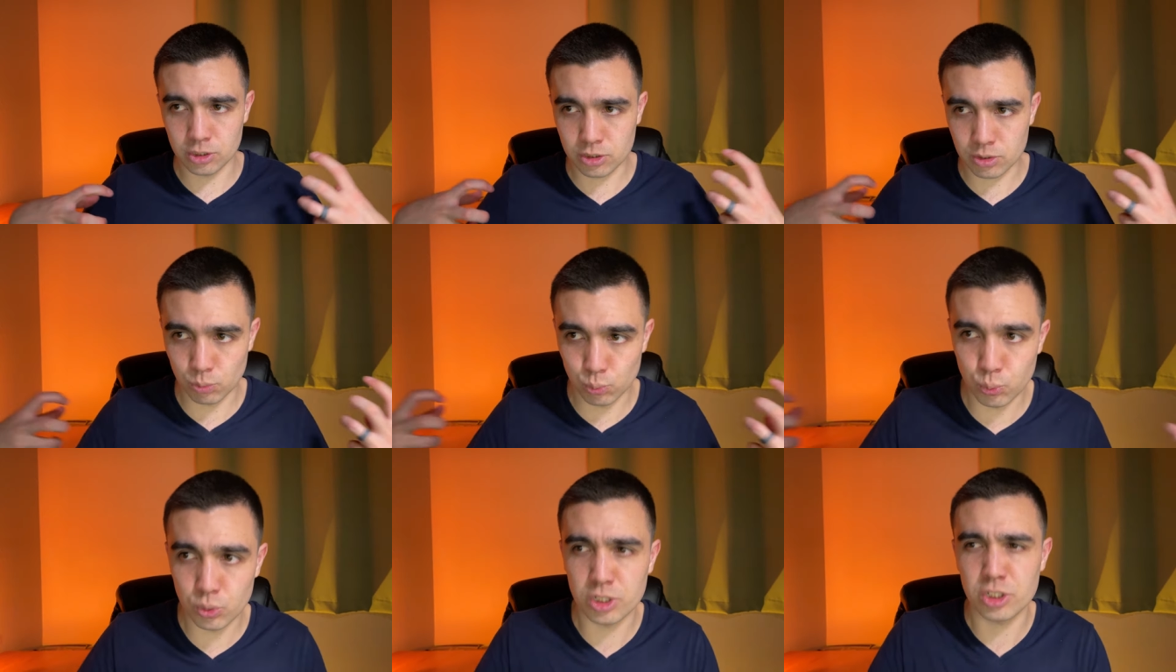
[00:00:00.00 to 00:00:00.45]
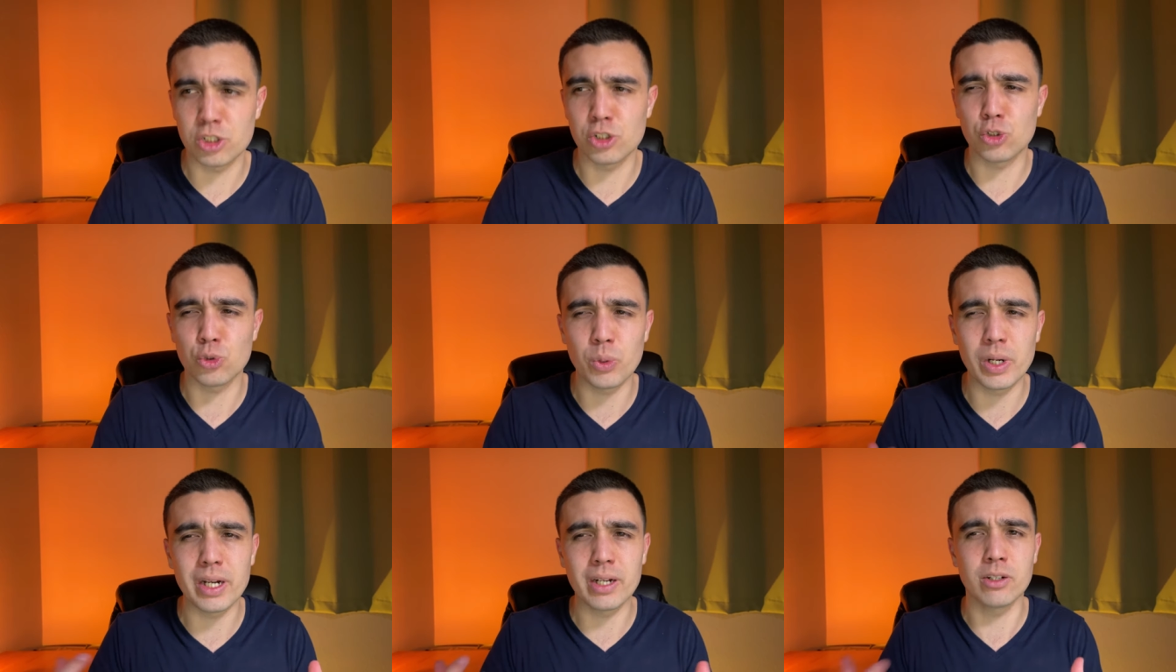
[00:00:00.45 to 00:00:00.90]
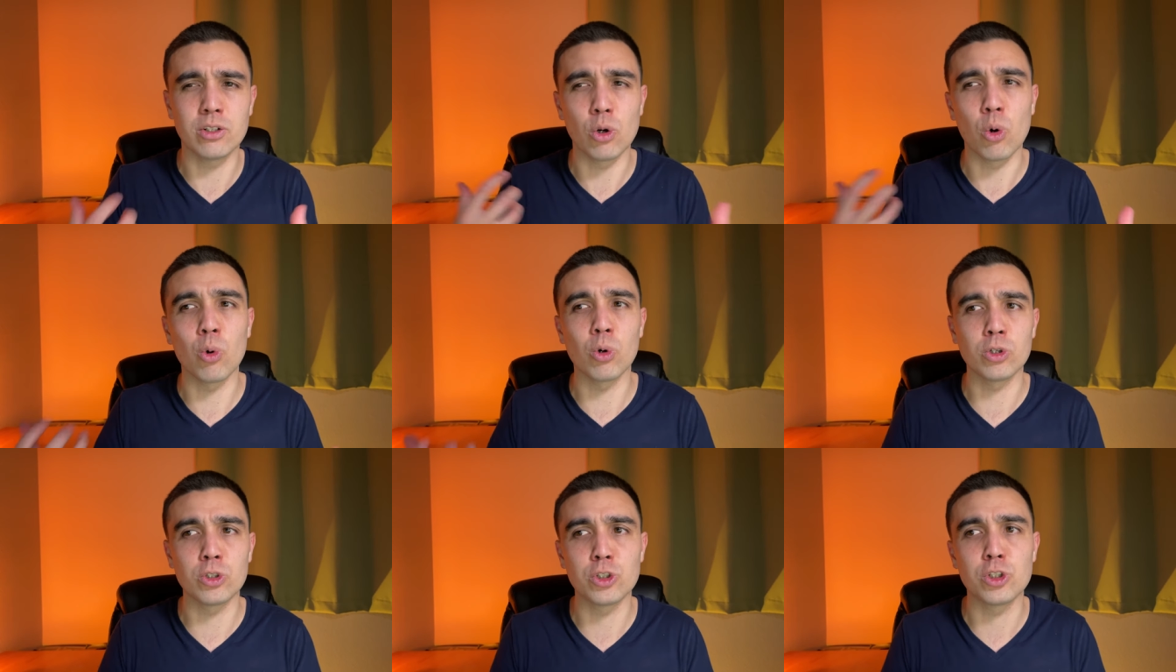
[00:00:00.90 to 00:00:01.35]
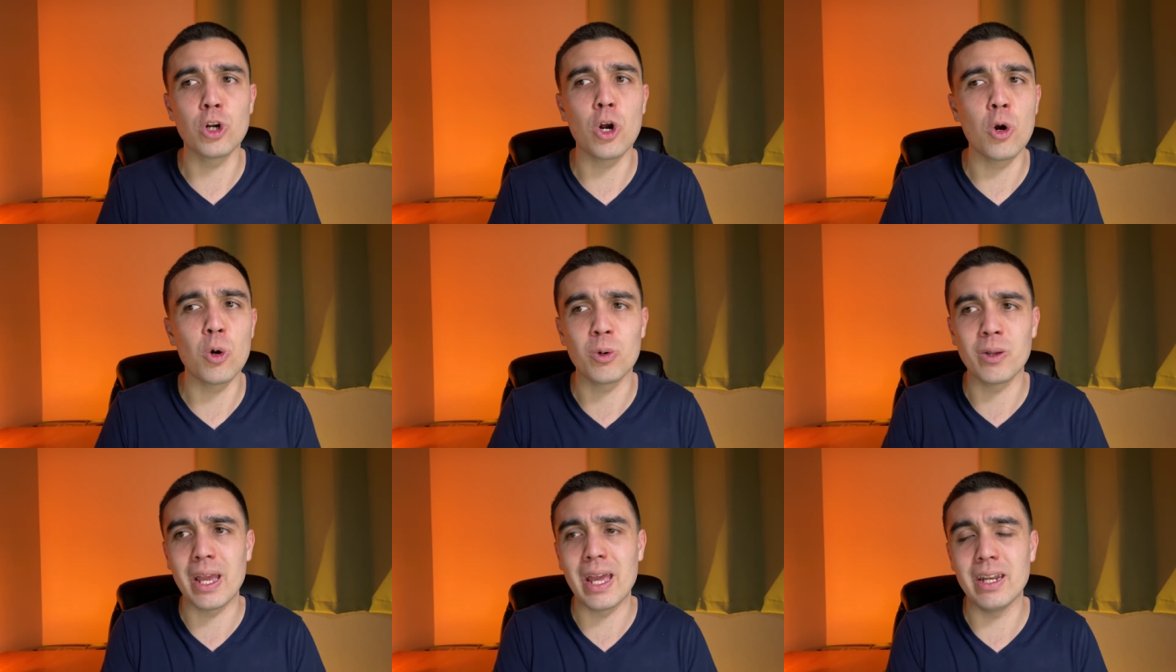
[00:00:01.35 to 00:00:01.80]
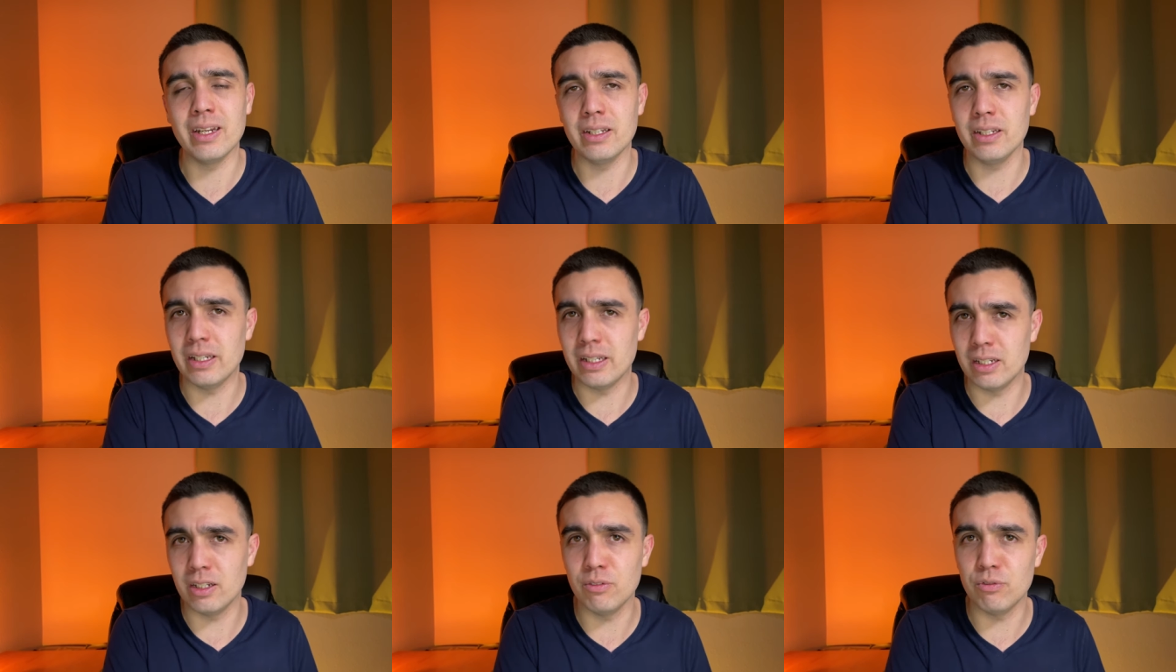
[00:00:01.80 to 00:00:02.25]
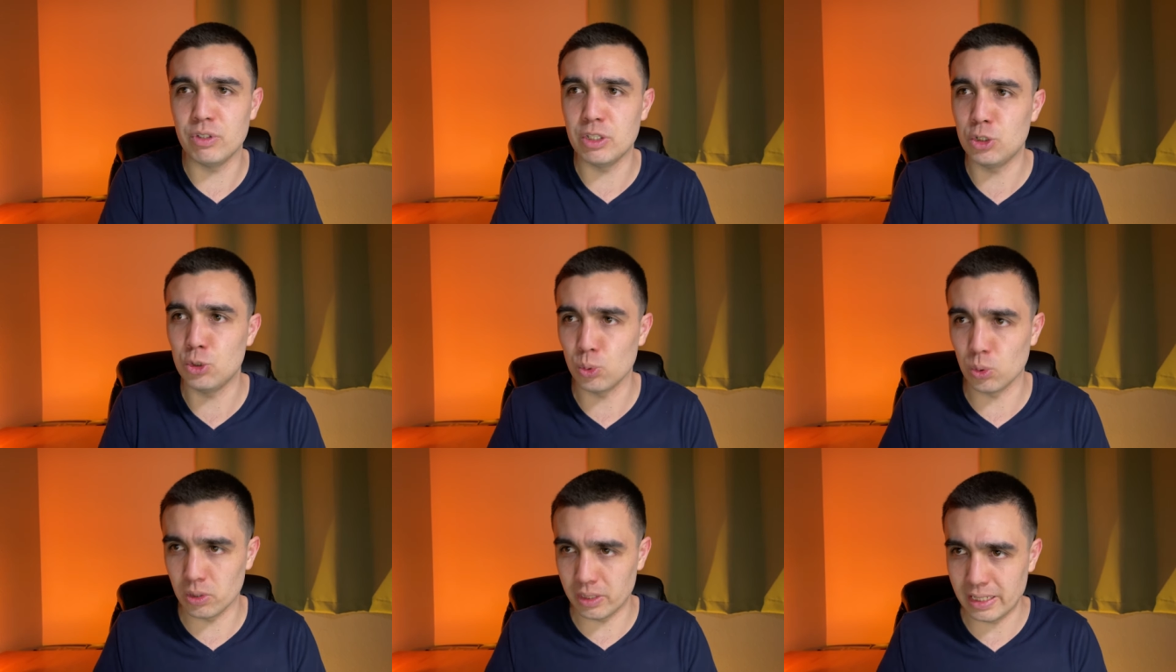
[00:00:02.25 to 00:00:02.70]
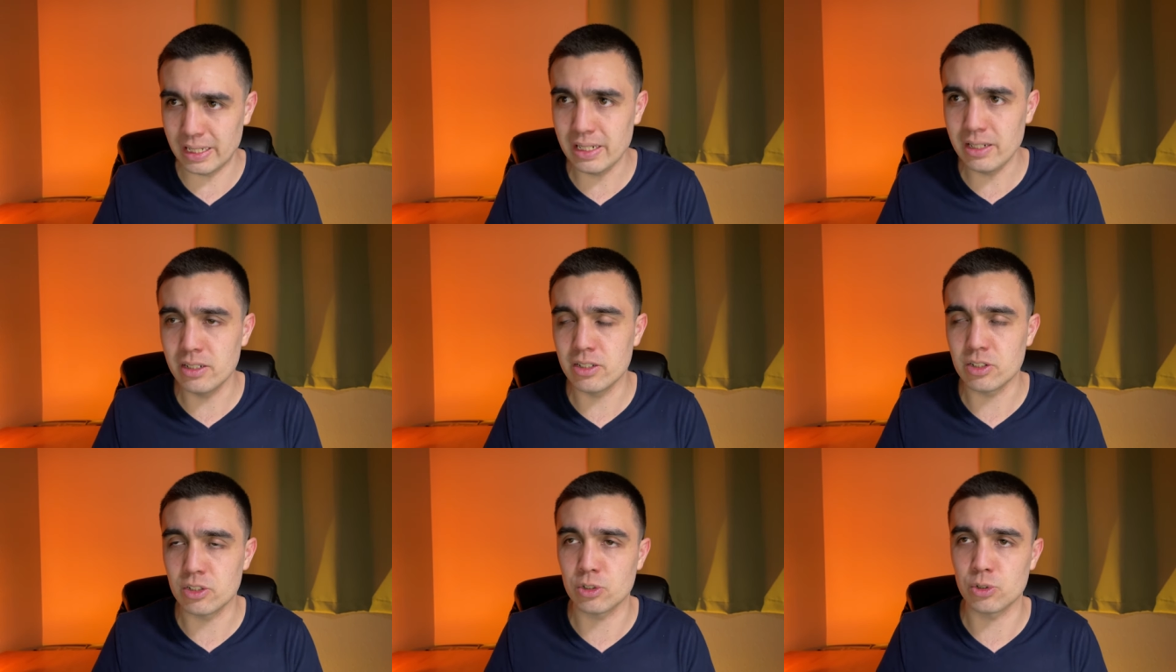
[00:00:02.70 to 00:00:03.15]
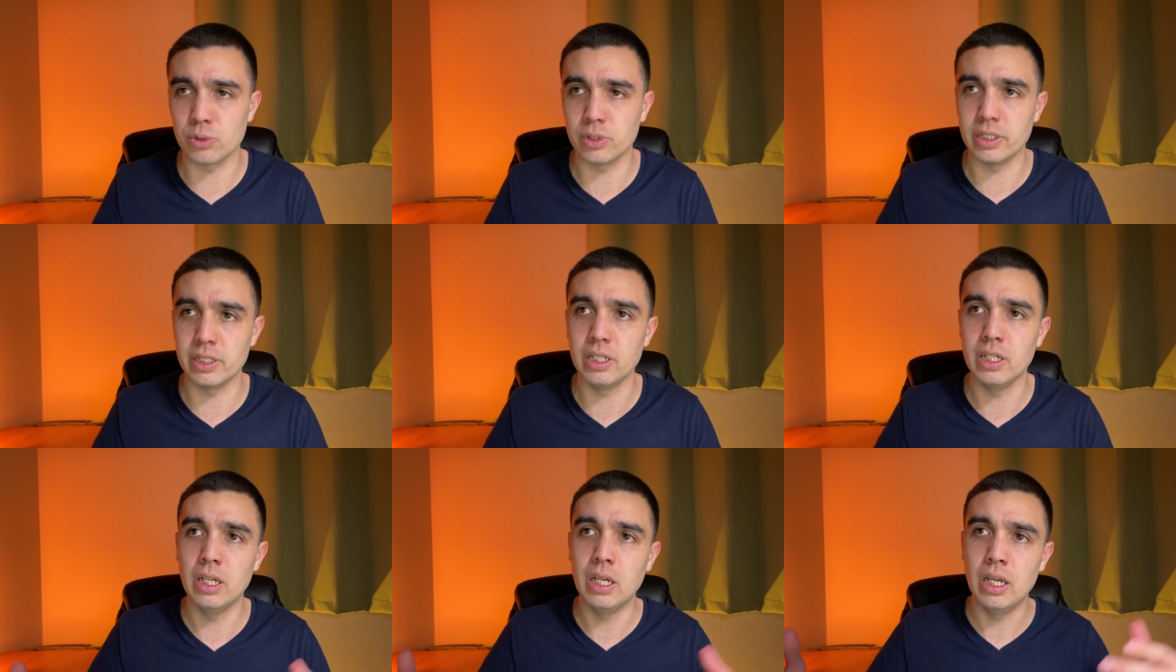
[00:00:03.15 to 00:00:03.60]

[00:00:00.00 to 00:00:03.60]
restrict or choke any individual industry.